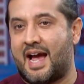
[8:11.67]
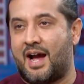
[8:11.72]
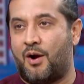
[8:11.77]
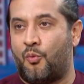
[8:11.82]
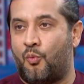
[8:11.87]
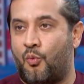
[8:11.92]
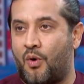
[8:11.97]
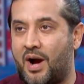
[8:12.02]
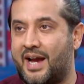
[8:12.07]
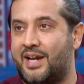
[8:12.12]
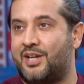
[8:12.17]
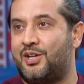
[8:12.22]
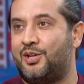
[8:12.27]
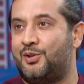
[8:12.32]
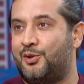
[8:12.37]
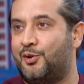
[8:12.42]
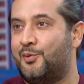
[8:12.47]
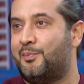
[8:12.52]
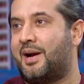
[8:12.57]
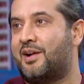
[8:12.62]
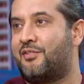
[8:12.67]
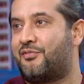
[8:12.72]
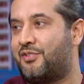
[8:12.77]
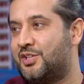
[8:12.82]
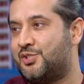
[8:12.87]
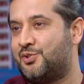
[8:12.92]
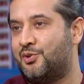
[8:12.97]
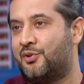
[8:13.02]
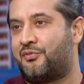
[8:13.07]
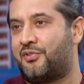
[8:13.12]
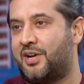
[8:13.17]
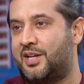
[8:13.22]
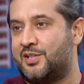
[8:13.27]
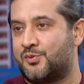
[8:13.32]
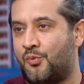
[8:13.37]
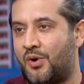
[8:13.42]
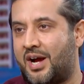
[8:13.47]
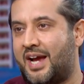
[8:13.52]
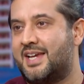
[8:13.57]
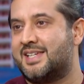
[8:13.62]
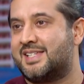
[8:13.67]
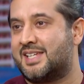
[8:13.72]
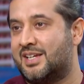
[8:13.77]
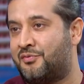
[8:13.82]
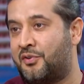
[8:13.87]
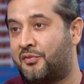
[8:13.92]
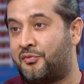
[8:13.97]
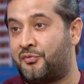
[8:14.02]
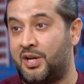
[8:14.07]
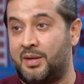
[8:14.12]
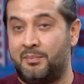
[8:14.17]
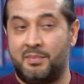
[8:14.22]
why do you do My Friends, Your Friends? Why is it for free?